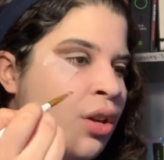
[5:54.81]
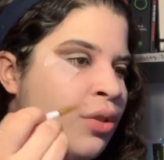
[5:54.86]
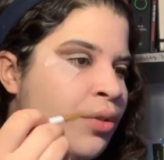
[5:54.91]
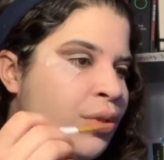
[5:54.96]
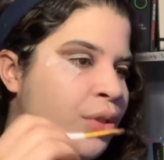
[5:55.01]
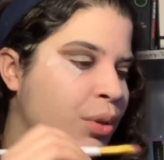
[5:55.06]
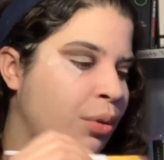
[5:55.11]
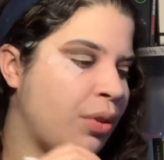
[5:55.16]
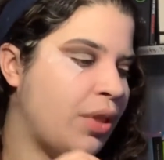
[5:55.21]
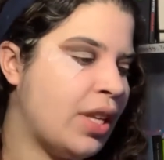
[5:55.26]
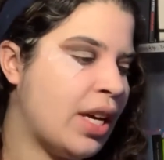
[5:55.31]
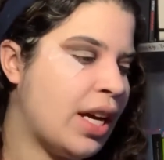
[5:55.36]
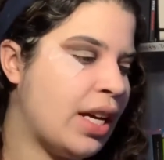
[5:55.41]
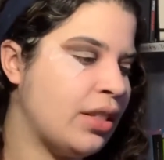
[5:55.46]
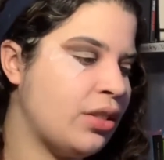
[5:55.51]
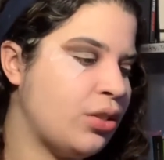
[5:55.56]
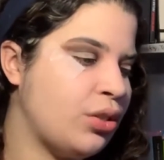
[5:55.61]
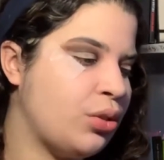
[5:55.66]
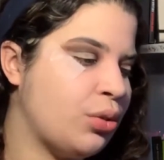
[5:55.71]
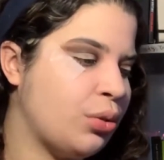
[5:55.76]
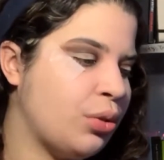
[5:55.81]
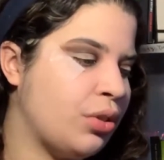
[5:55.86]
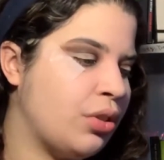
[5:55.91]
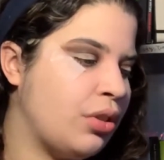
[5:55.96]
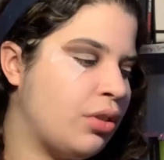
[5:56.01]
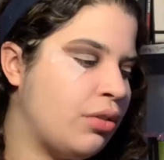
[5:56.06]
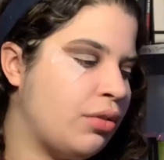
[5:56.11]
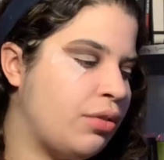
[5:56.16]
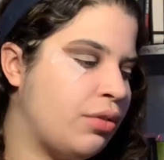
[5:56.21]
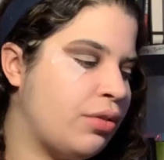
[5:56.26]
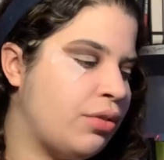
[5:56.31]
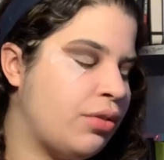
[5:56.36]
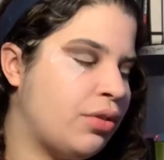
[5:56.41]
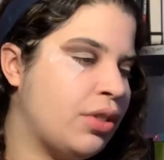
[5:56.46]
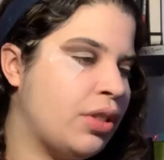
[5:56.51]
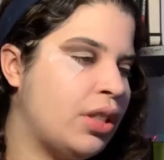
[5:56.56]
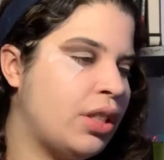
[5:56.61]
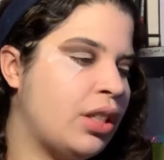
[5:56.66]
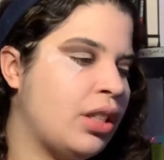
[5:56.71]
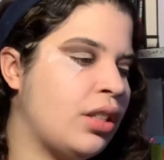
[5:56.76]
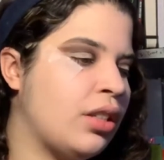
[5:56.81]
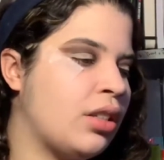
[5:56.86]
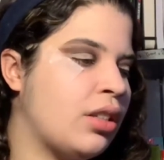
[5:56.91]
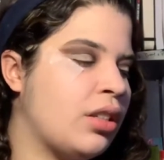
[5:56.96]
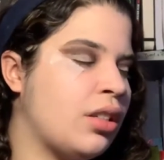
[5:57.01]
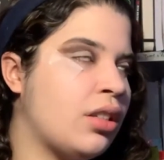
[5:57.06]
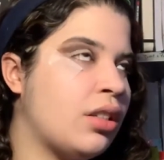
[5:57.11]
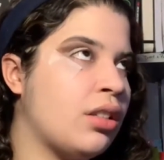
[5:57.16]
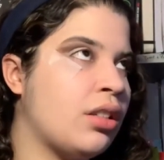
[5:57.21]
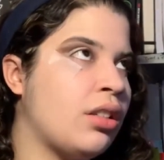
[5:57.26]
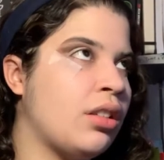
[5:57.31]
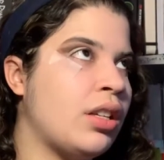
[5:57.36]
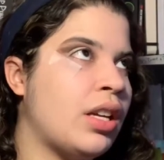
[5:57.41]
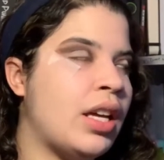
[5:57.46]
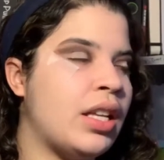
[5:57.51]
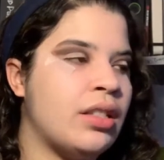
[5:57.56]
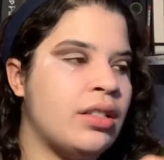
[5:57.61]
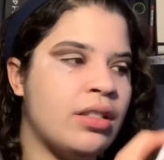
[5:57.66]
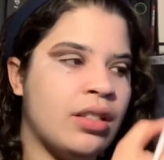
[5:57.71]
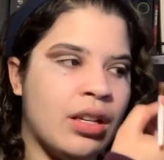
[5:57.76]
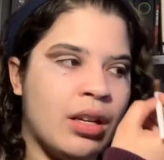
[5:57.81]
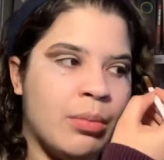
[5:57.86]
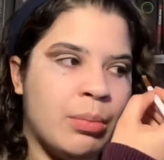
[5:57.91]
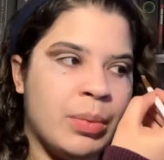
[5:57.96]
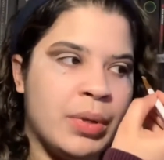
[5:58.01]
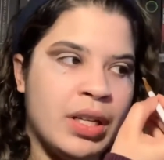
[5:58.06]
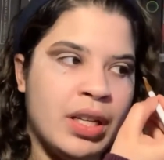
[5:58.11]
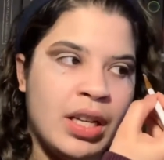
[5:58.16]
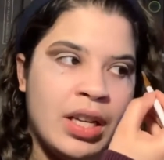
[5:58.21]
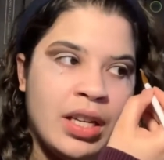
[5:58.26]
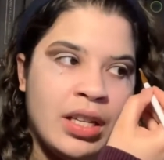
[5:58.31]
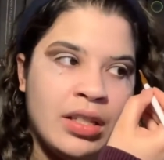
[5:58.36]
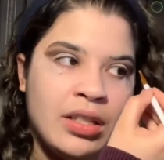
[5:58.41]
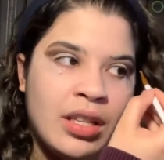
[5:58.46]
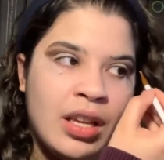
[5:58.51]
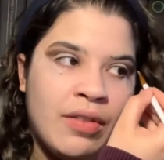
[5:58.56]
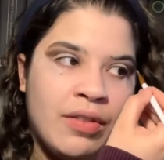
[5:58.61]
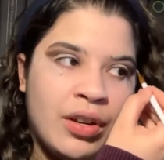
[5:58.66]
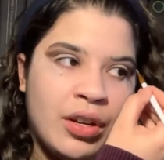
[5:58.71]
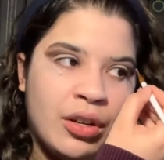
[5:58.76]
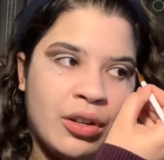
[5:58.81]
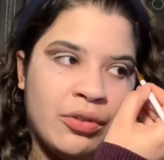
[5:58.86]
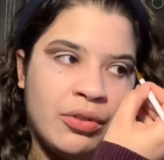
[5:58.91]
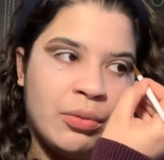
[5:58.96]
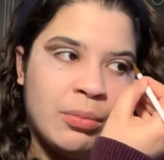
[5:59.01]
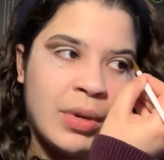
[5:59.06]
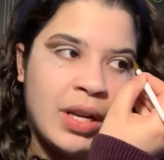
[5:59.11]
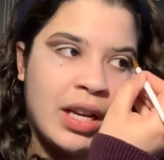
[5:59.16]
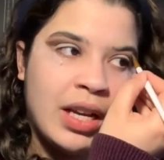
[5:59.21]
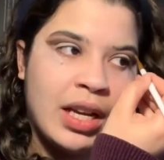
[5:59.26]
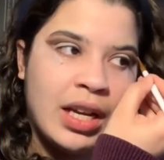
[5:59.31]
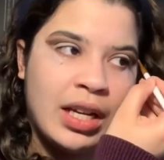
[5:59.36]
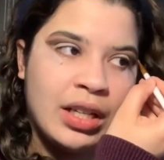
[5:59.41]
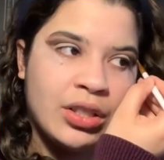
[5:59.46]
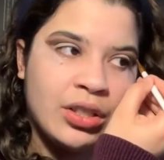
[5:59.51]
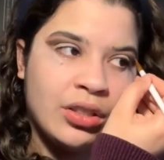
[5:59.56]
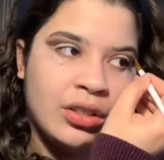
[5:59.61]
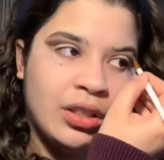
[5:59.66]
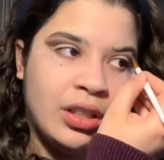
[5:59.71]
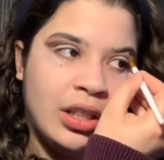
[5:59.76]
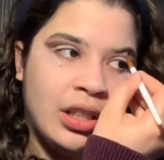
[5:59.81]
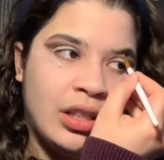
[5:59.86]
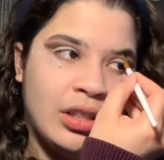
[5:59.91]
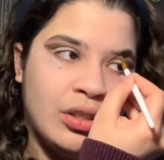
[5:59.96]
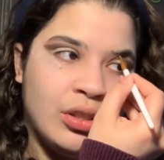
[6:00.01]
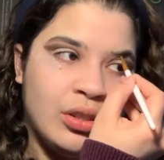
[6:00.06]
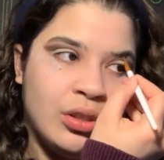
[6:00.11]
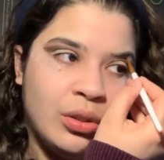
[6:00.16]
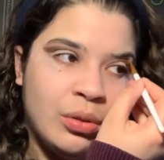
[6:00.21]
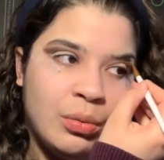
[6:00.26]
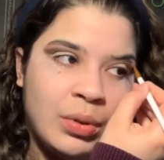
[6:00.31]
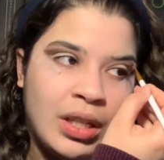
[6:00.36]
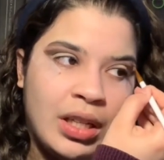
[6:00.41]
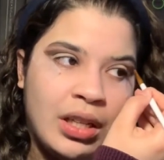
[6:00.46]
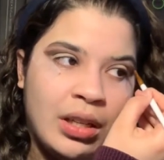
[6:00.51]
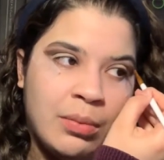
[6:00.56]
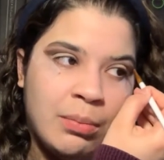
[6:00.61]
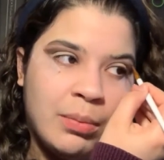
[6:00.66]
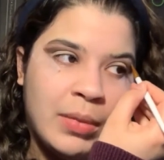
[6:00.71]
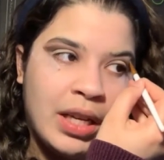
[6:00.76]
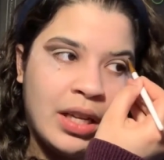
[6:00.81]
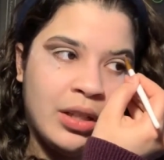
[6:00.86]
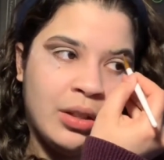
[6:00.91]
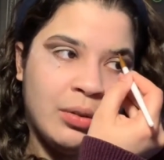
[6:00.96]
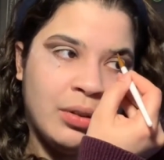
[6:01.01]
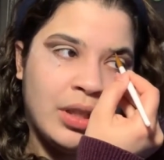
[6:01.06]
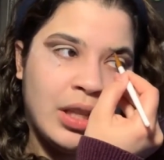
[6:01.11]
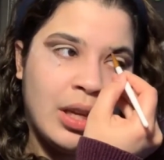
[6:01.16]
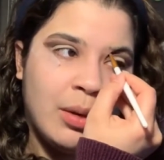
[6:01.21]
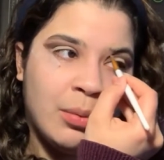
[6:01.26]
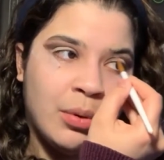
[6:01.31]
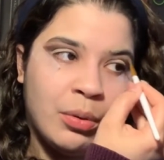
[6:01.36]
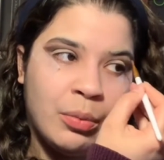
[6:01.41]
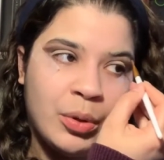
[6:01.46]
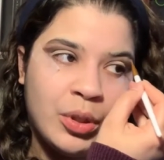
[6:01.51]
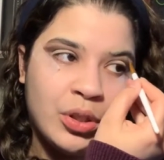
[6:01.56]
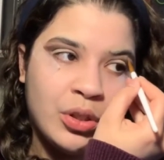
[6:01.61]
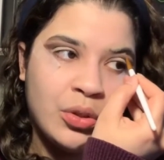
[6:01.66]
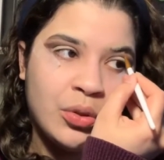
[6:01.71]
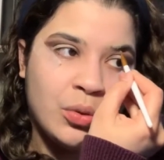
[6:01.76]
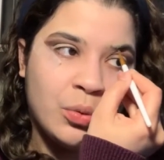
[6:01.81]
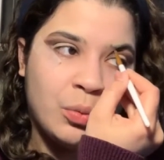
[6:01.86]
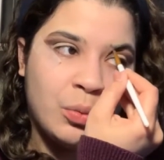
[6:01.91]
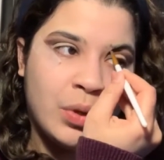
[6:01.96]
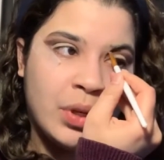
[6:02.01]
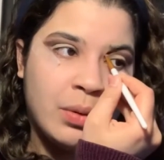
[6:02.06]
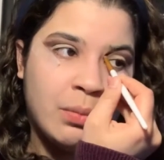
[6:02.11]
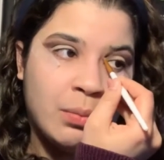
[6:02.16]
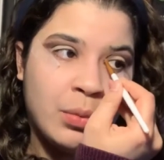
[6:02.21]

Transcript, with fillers: So that sort of ends up saving her from actually doing manual labor, which what